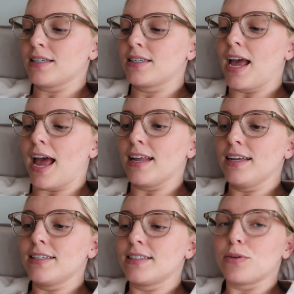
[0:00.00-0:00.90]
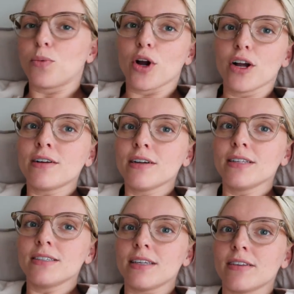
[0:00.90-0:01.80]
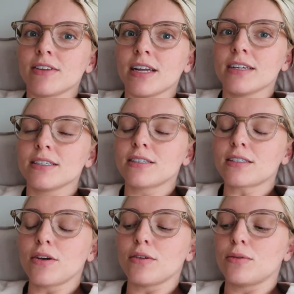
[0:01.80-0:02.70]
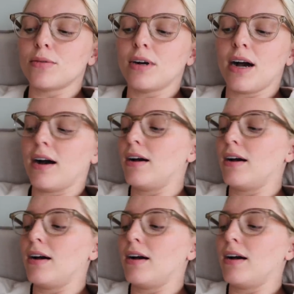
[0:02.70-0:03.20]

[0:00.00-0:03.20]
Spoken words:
to edit, to work this evening. So